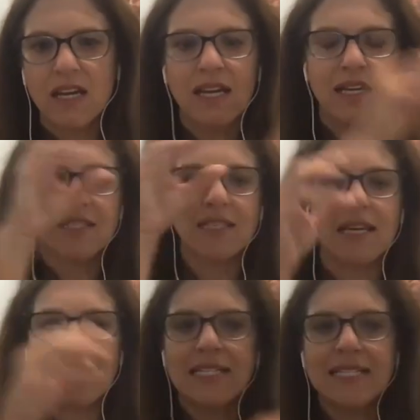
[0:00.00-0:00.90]

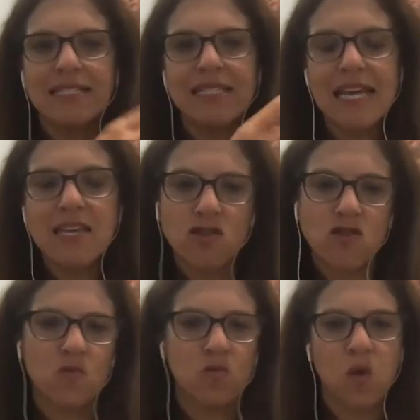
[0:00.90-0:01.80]
It's
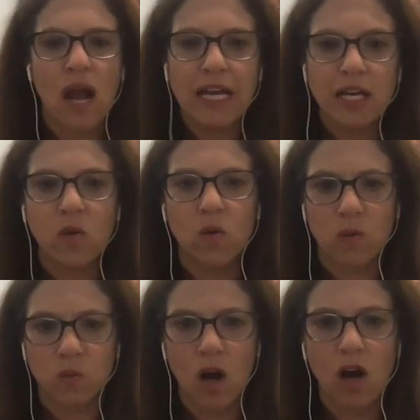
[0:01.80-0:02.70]
neither right nor
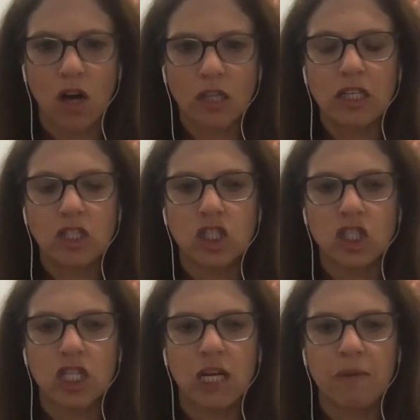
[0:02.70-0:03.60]
wrong. There's just
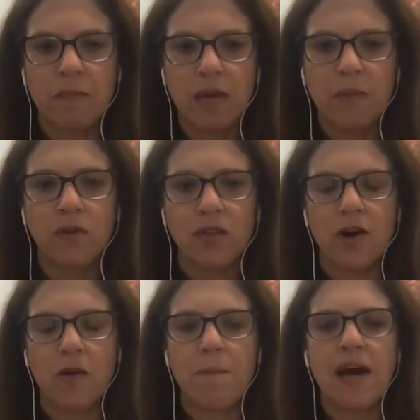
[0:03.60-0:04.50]
going to be people that
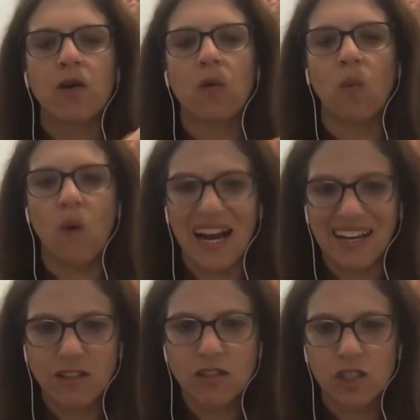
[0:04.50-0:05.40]
are better
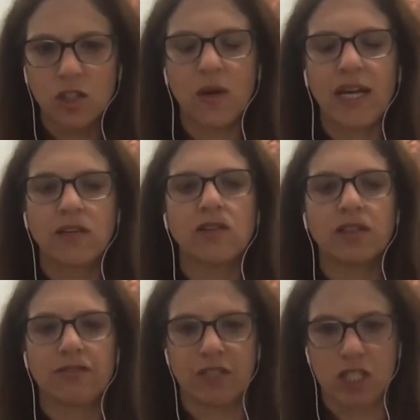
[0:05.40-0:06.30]
wired to handle
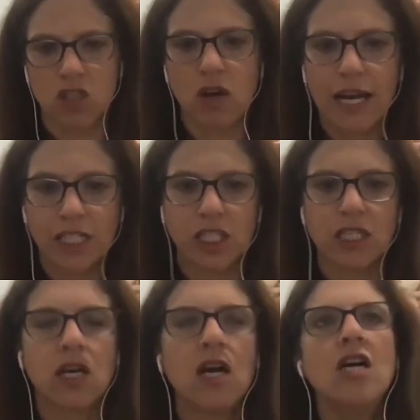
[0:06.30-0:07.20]
different strategies.
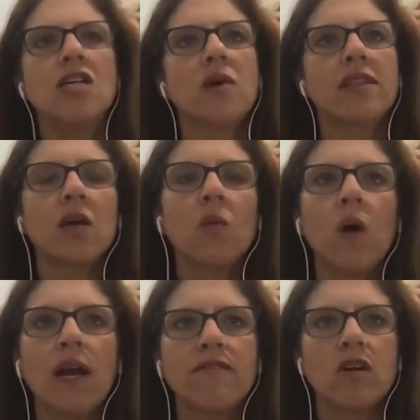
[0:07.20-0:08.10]
So I think
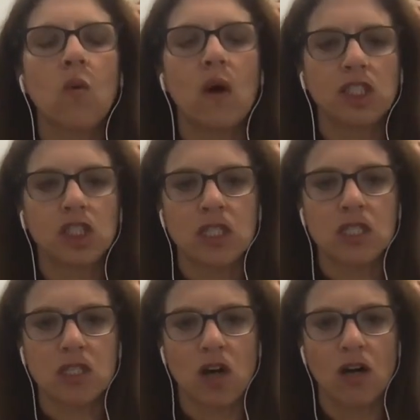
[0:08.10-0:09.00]
one of the questions
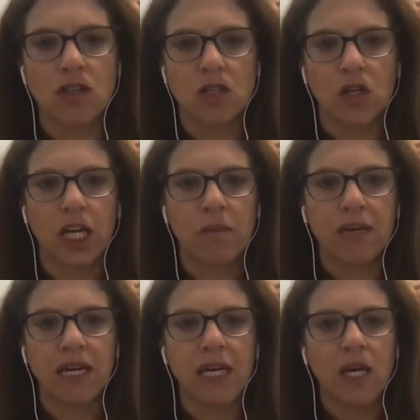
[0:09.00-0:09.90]
is also going to
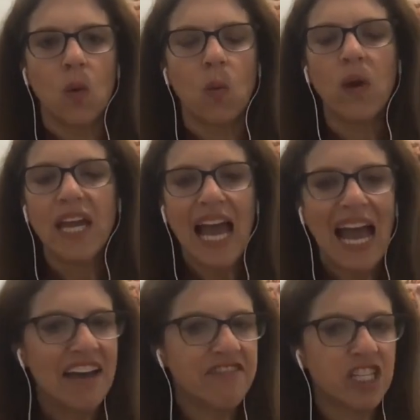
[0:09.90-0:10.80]
be, we
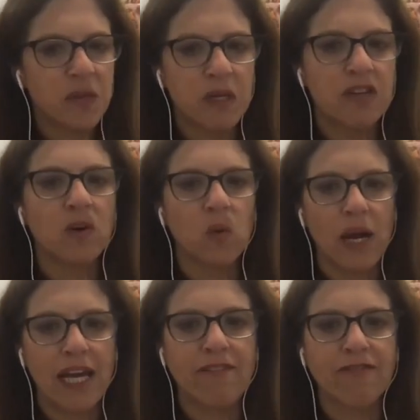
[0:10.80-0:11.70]
have to move
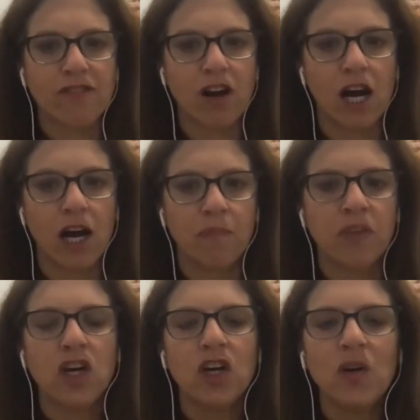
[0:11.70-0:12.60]
away from
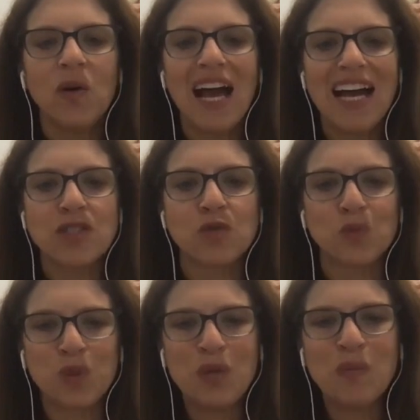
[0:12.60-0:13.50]
who has
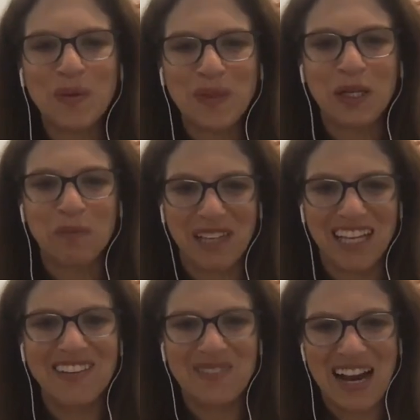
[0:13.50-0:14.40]
room on their
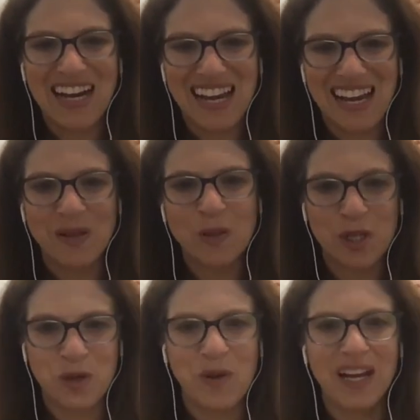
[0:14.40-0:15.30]
plate right now to
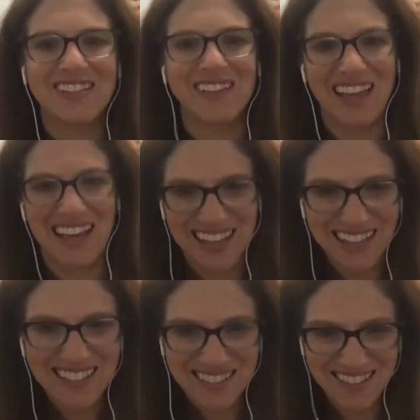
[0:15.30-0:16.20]
handle
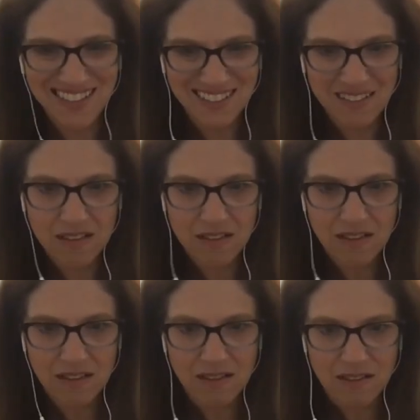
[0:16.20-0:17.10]
X,
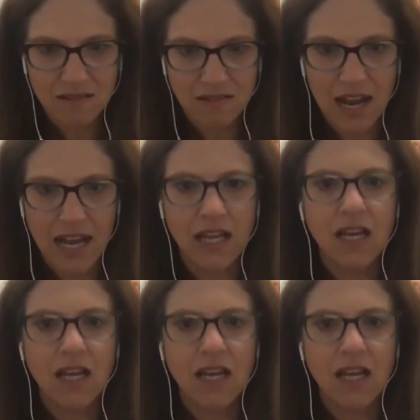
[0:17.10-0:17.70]
right?